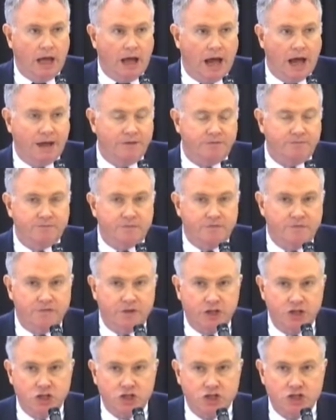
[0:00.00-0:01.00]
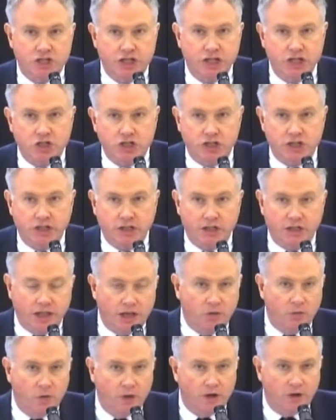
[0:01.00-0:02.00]
I finished teaching
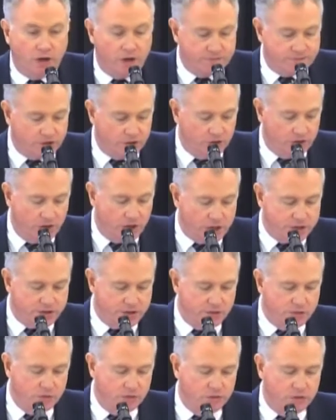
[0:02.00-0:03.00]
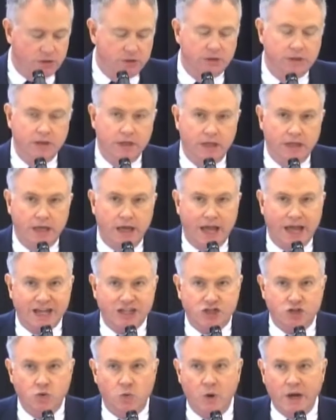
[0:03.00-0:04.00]
and went off to law school.
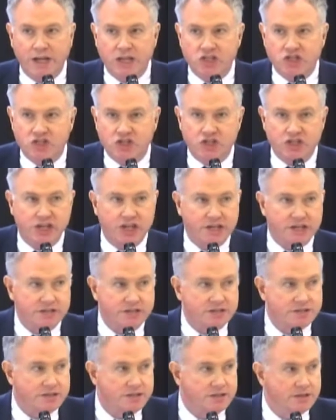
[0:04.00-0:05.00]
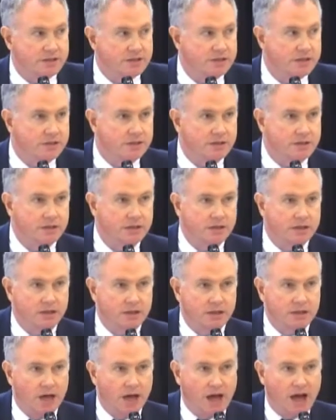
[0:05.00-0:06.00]
At 26,
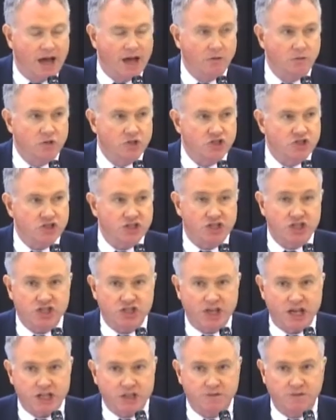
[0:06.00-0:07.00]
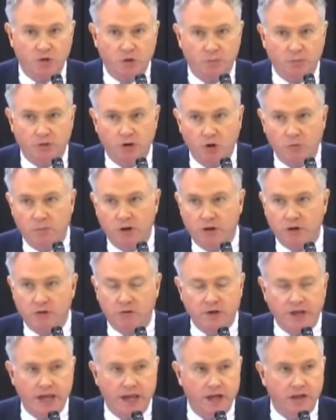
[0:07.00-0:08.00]
I was successful pro
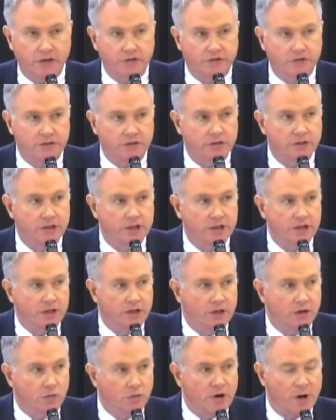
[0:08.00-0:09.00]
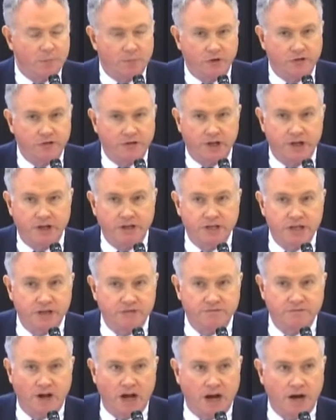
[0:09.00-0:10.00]
bono counsel representing the
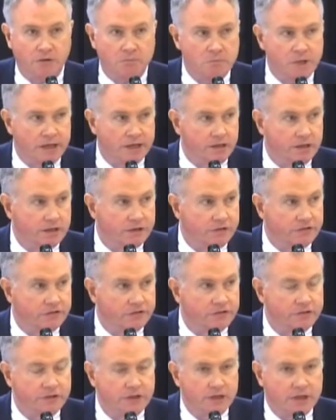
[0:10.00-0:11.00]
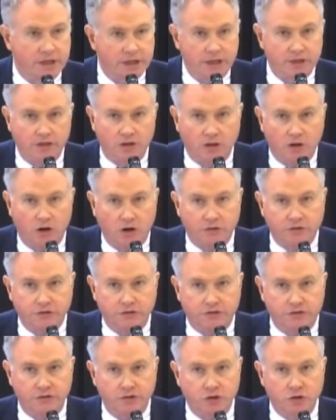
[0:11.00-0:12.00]
environmentalists in the
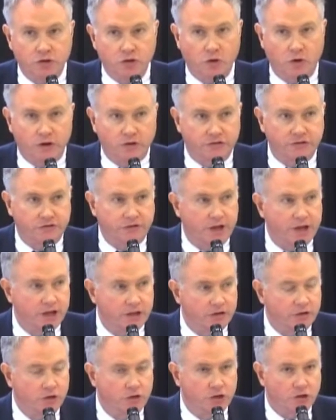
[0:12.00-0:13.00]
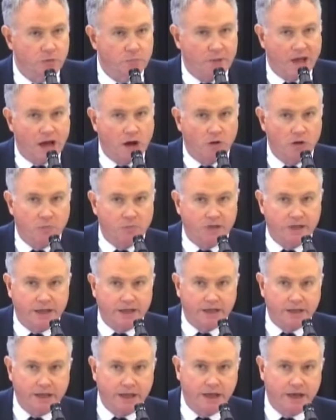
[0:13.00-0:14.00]
largest New York State nuclear power
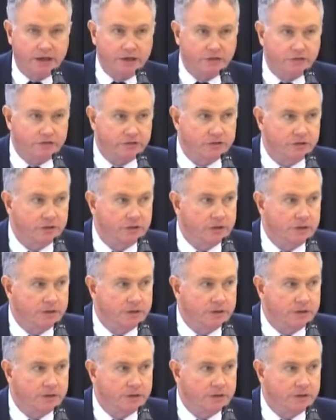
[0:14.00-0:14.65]
plant case